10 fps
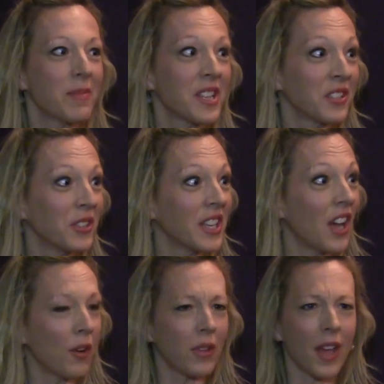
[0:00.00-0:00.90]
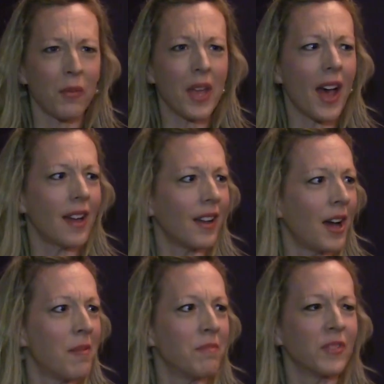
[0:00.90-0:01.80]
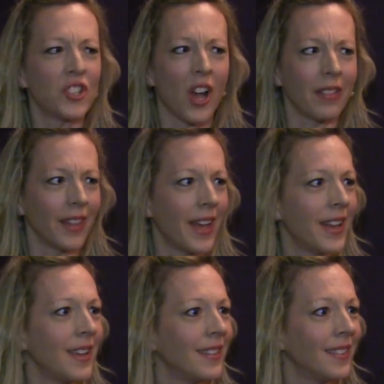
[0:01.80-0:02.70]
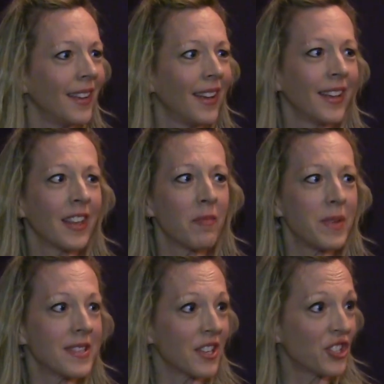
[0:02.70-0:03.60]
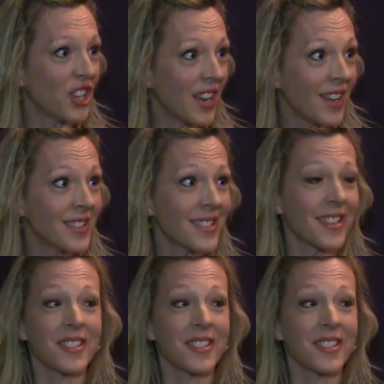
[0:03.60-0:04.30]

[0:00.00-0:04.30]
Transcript: Absolutely. Oh, yeah, we had John Lennon, Give Peace a Chance.